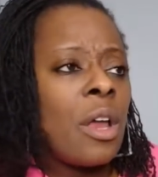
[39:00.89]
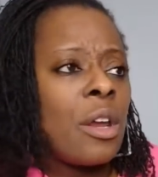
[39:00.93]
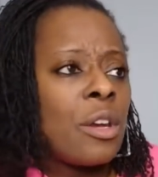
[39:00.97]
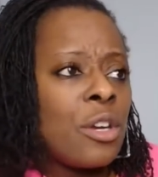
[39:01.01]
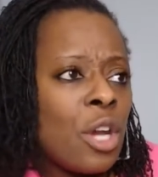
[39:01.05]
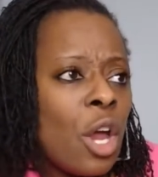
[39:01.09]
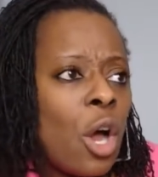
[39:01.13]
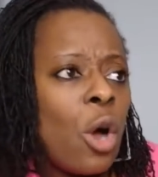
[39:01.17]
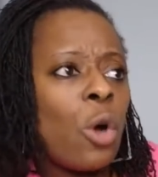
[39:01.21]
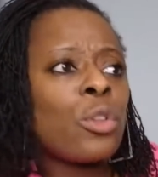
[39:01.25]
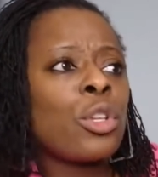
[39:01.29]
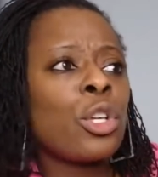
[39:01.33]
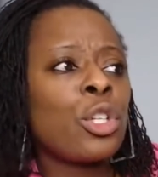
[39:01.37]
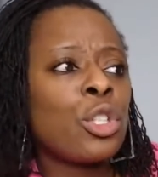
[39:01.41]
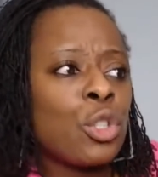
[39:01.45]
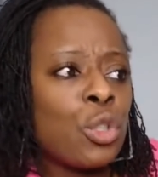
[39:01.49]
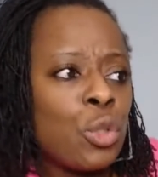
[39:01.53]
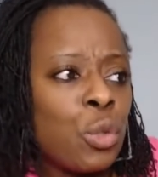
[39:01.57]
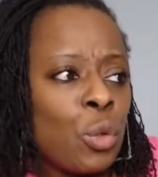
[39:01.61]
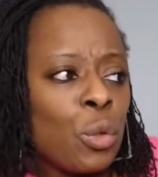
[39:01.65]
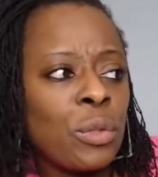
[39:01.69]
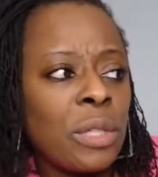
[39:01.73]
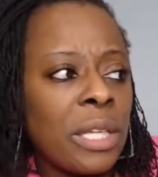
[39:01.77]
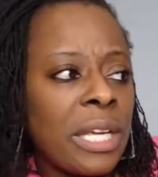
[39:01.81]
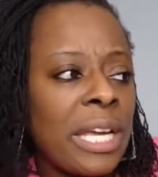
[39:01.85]
No, the
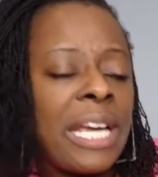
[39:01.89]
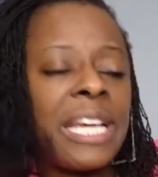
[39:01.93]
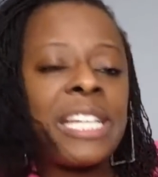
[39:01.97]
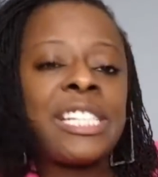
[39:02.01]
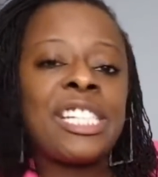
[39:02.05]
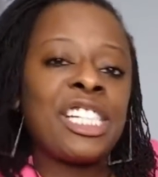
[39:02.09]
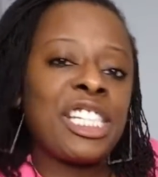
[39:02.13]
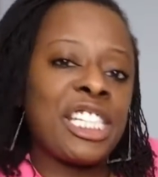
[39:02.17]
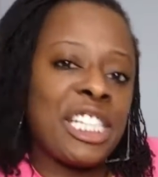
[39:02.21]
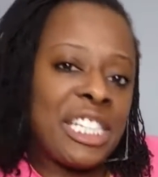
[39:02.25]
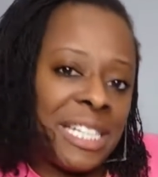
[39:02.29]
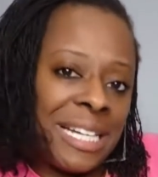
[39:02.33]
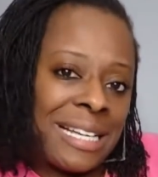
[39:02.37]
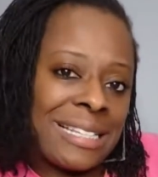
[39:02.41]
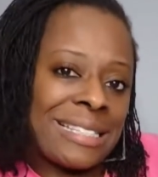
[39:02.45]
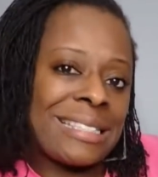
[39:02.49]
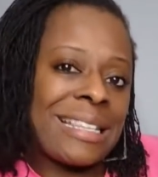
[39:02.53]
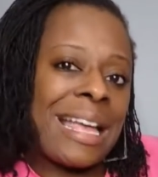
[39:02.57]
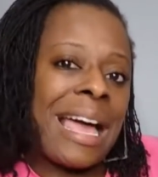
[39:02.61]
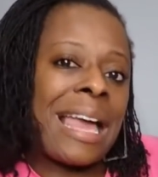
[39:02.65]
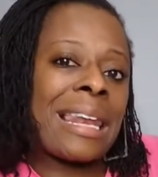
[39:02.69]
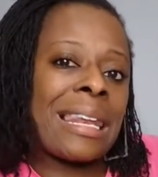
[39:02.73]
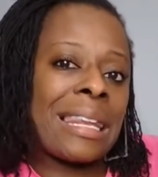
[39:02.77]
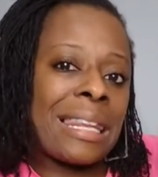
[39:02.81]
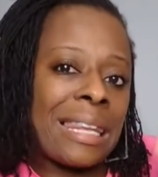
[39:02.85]
truth is she does
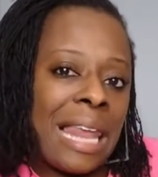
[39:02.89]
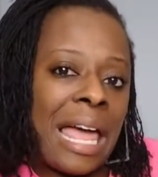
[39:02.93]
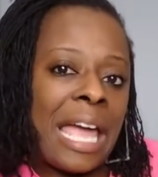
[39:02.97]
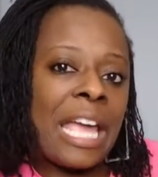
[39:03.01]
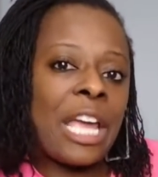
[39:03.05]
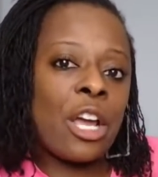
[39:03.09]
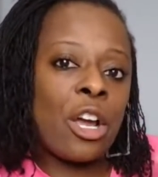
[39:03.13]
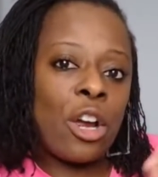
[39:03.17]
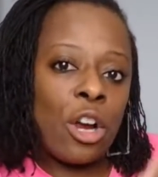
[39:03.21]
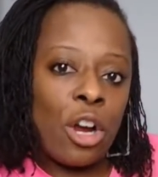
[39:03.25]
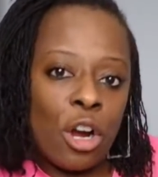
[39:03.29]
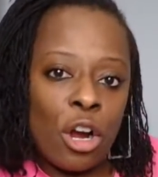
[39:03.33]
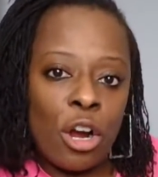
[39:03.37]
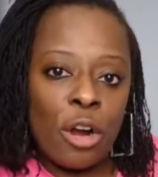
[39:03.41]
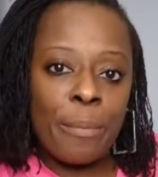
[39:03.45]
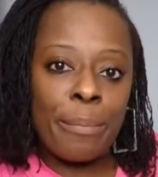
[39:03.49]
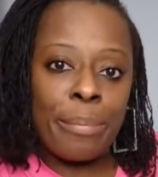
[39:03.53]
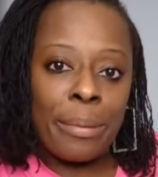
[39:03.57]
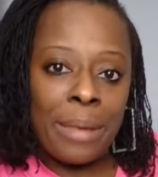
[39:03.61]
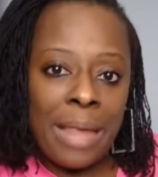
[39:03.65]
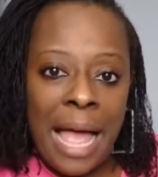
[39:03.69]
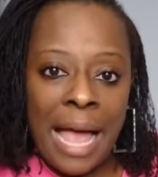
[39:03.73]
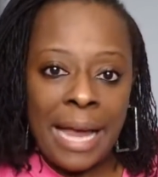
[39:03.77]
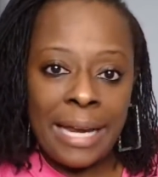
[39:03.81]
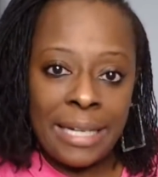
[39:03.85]
not like her
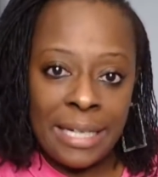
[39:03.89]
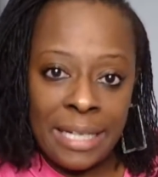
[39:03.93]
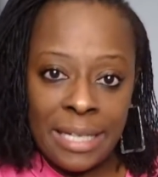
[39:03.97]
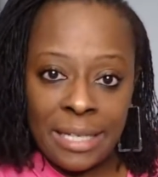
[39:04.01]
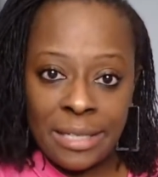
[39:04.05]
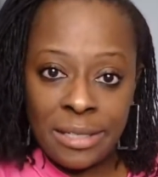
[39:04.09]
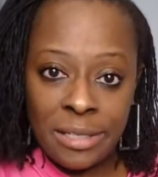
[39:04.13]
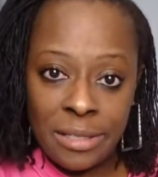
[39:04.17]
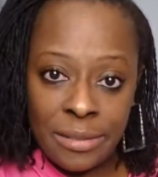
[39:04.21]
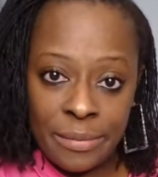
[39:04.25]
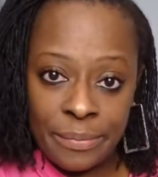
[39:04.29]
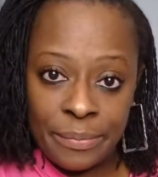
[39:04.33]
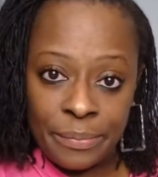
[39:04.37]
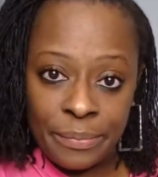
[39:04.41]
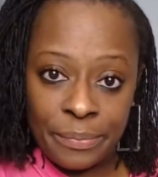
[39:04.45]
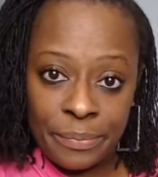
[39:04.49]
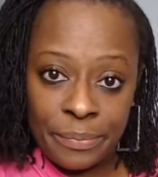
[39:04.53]
blackness.